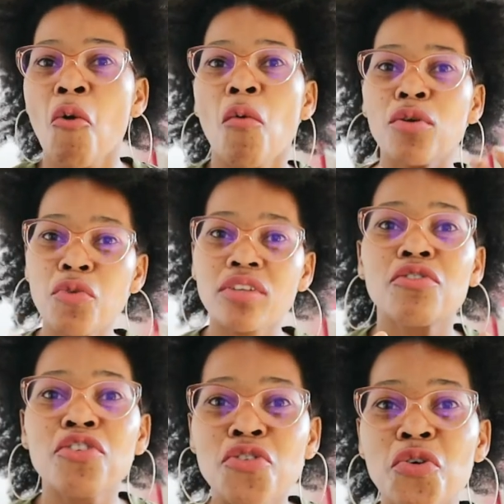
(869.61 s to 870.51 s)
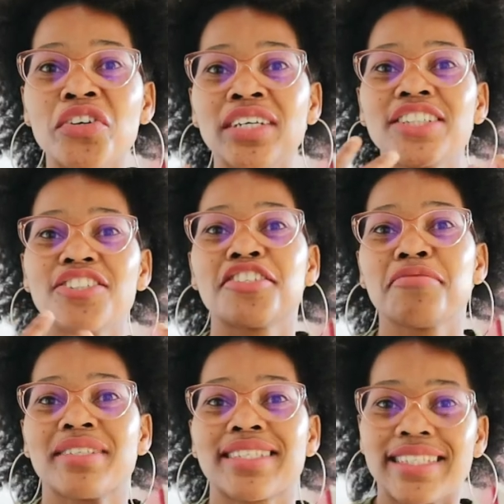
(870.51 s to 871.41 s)
what works for your
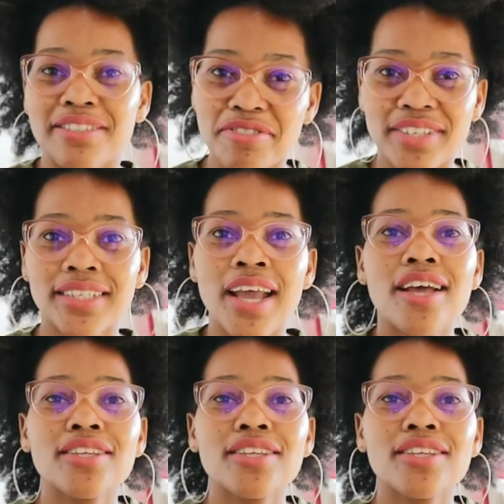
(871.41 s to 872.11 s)
relationship is different